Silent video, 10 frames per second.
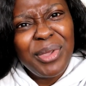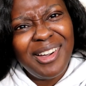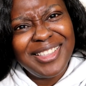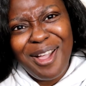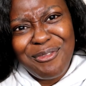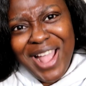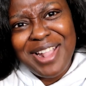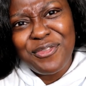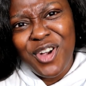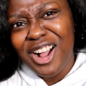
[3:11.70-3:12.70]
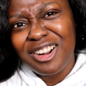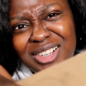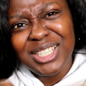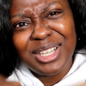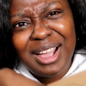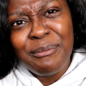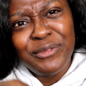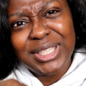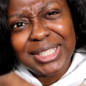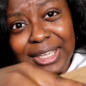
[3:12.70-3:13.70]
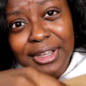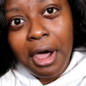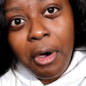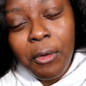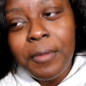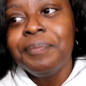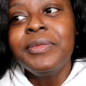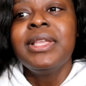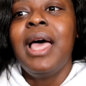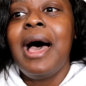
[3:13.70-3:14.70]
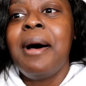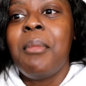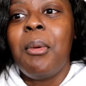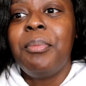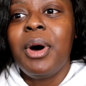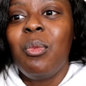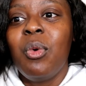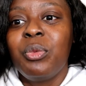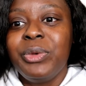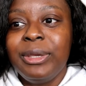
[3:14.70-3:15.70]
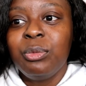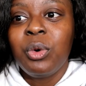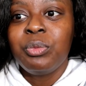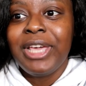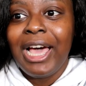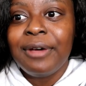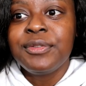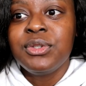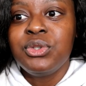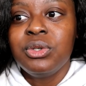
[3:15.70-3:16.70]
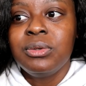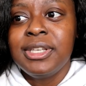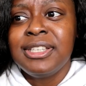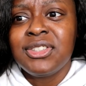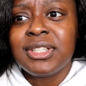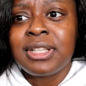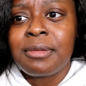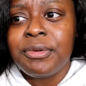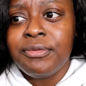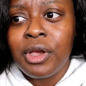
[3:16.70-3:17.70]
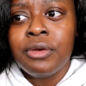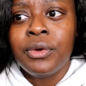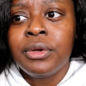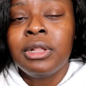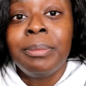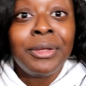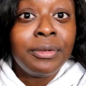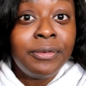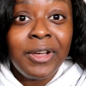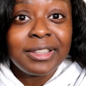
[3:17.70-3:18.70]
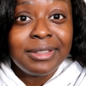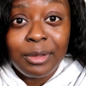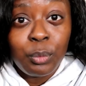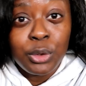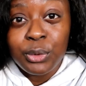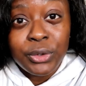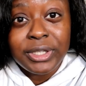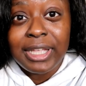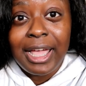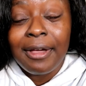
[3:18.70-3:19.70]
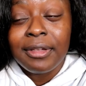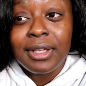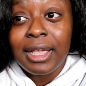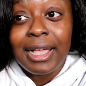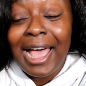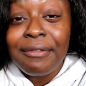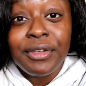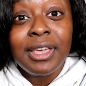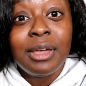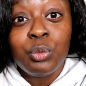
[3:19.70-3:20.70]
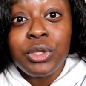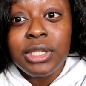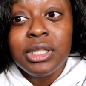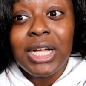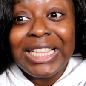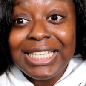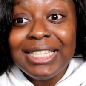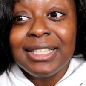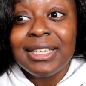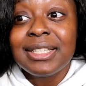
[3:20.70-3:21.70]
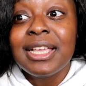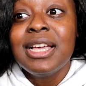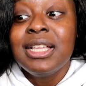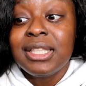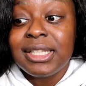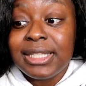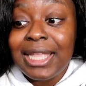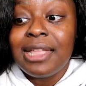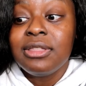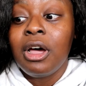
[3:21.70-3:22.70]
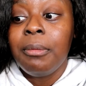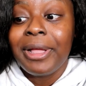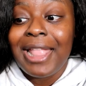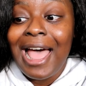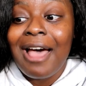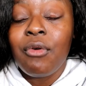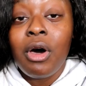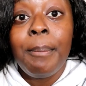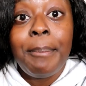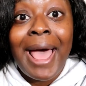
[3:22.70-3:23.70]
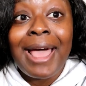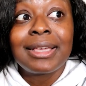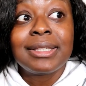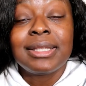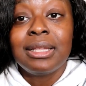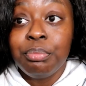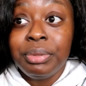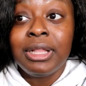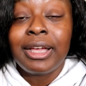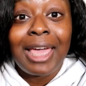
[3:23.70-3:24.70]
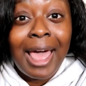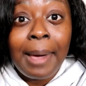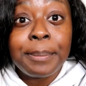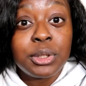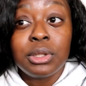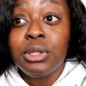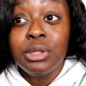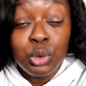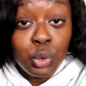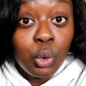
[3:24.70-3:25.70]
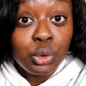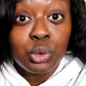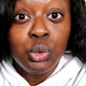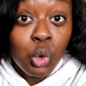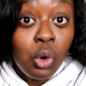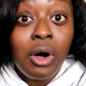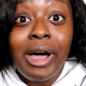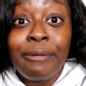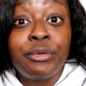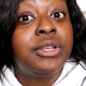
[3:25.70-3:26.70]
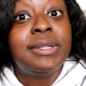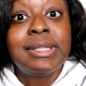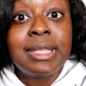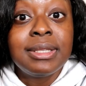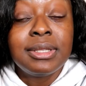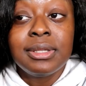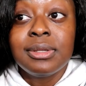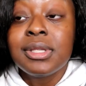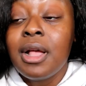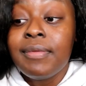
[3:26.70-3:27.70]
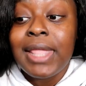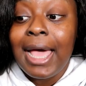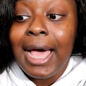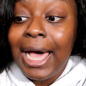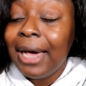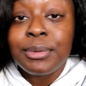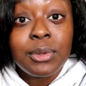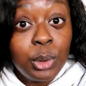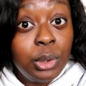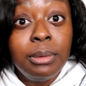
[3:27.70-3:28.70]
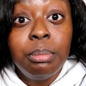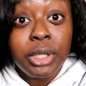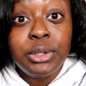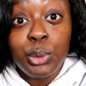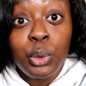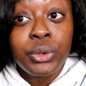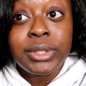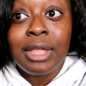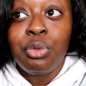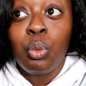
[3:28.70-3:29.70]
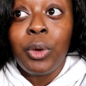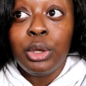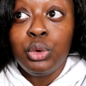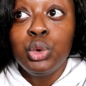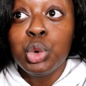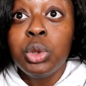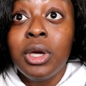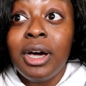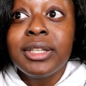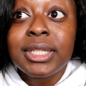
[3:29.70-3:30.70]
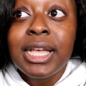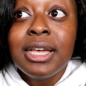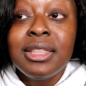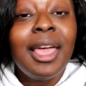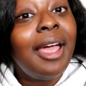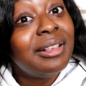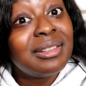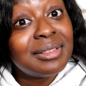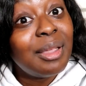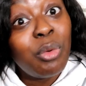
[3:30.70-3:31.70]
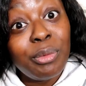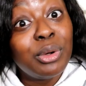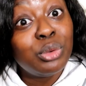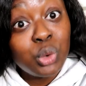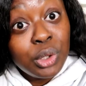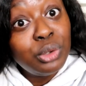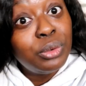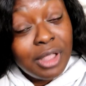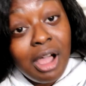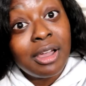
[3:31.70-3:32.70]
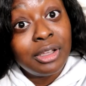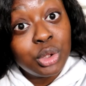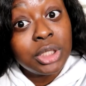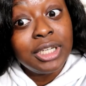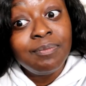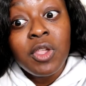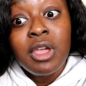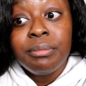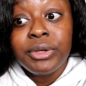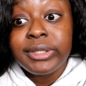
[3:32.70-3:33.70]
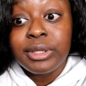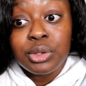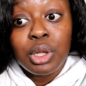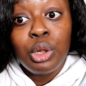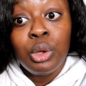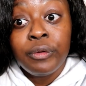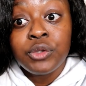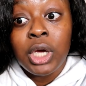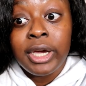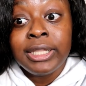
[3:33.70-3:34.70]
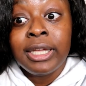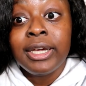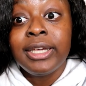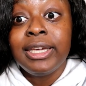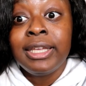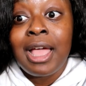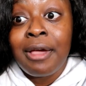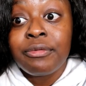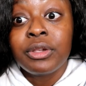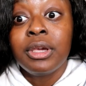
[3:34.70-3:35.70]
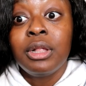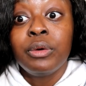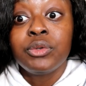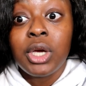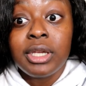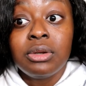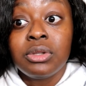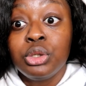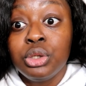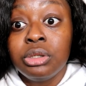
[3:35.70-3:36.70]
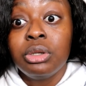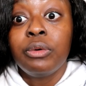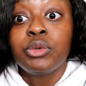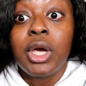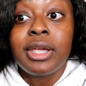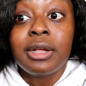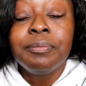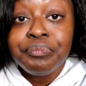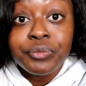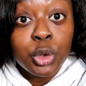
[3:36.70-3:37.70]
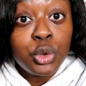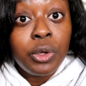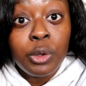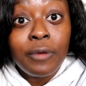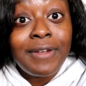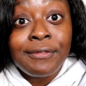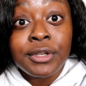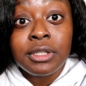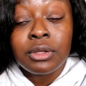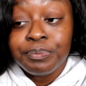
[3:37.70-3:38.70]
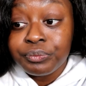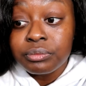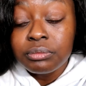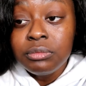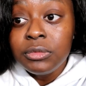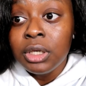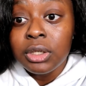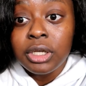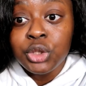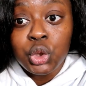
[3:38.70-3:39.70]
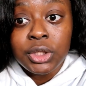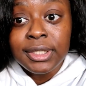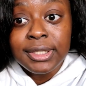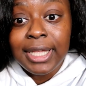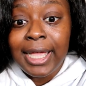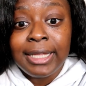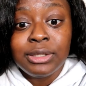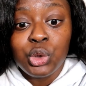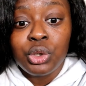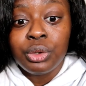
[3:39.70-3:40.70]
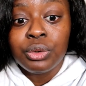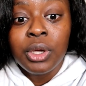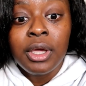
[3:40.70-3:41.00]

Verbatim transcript: we are not ready for our creature comforts to go um, but what we what we have to do is just like be very vocal about the fact that we're not gonna have have it and we need our leaders to stand up and have our backs and be like absolutely not not our african citizens absolutely bloody not and the way you treat us there is the same way we're going to treat you in our country because there is a lot of china in africa a lot of china in nigeria a lot of china you know a lot of african countries and you know